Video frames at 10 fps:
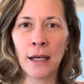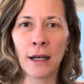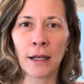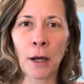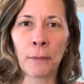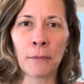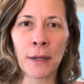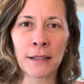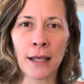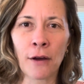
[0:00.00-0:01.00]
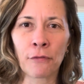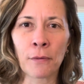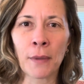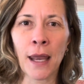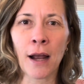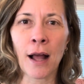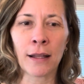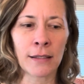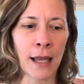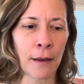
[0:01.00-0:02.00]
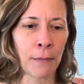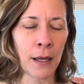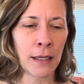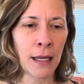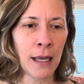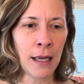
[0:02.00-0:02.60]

a couple of months out from that holiday, but